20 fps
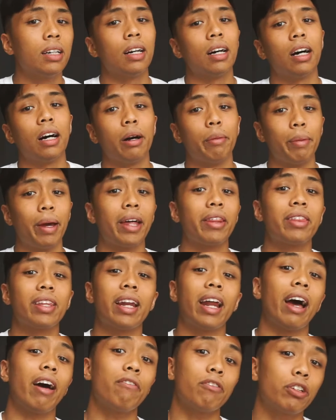And
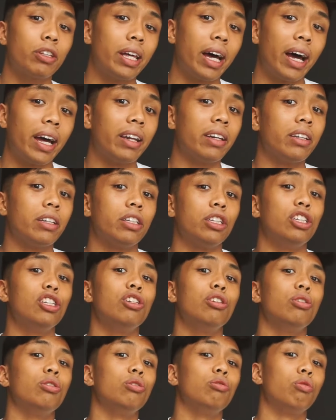then after that,
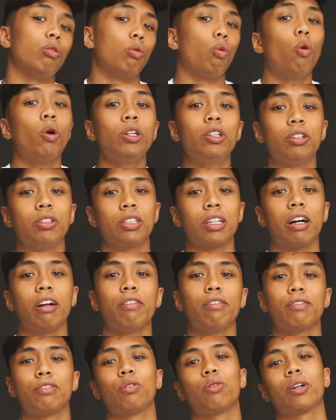you reward
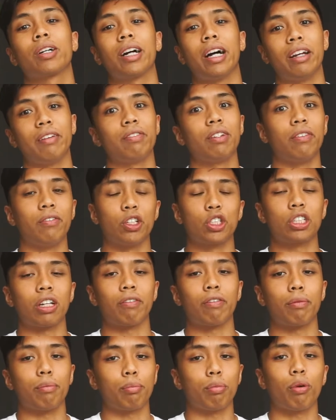yourself, or kind of give
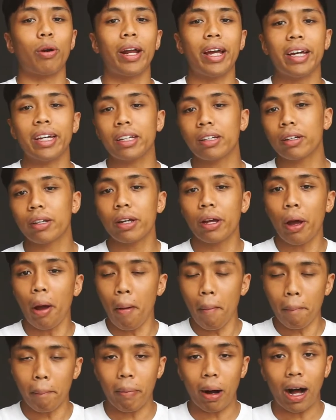yourself a break,
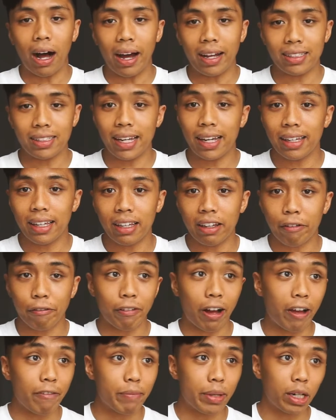by taking
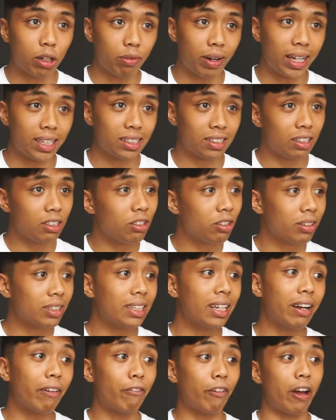a 5-minute rest. And during
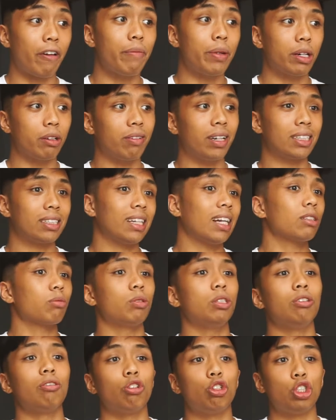that 5-minute rest, that's
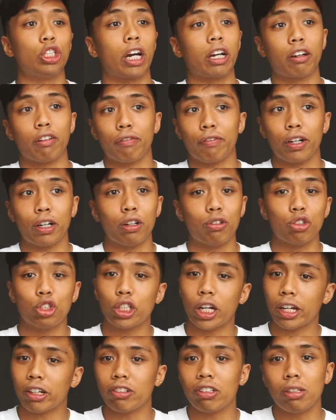when you can check your phone,
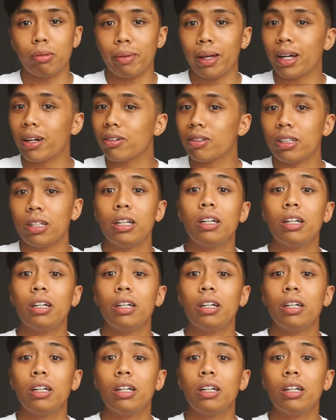check your email,